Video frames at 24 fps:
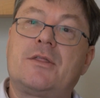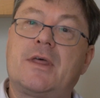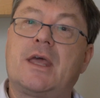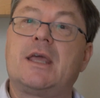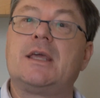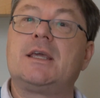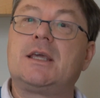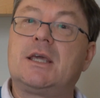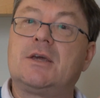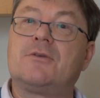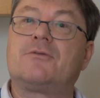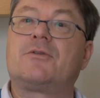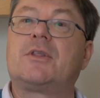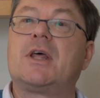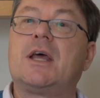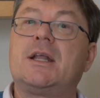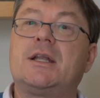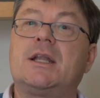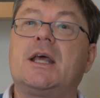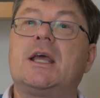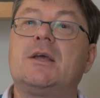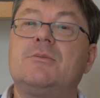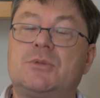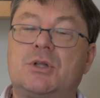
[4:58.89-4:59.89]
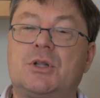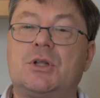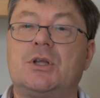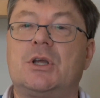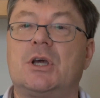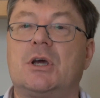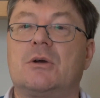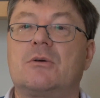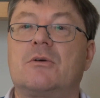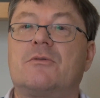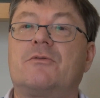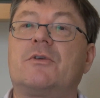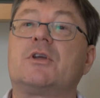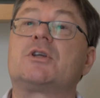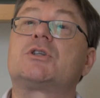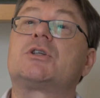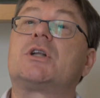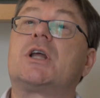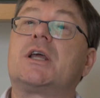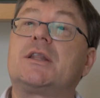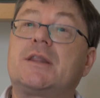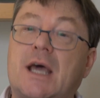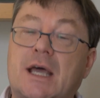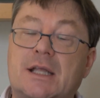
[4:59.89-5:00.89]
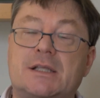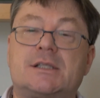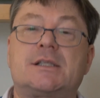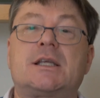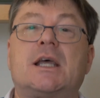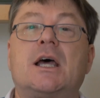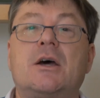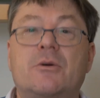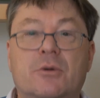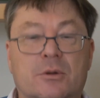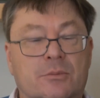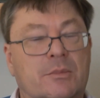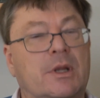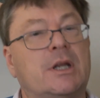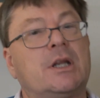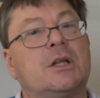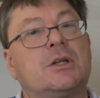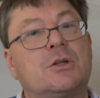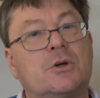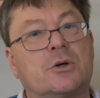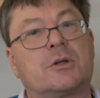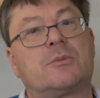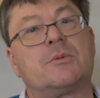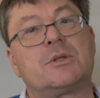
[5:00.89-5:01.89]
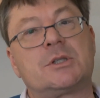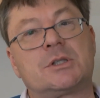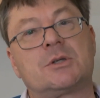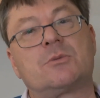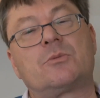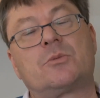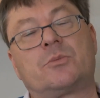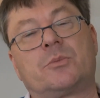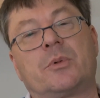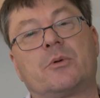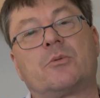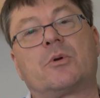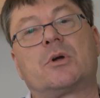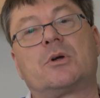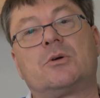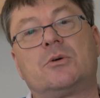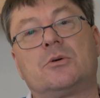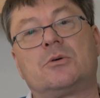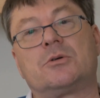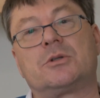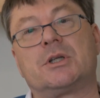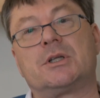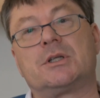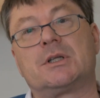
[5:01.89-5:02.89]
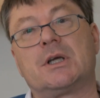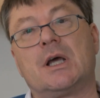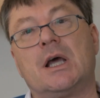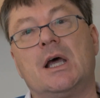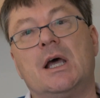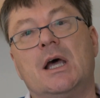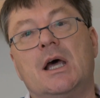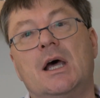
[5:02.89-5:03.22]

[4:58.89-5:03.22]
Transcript: they give their name to the year officially, and that's how in many documents it would be recorded.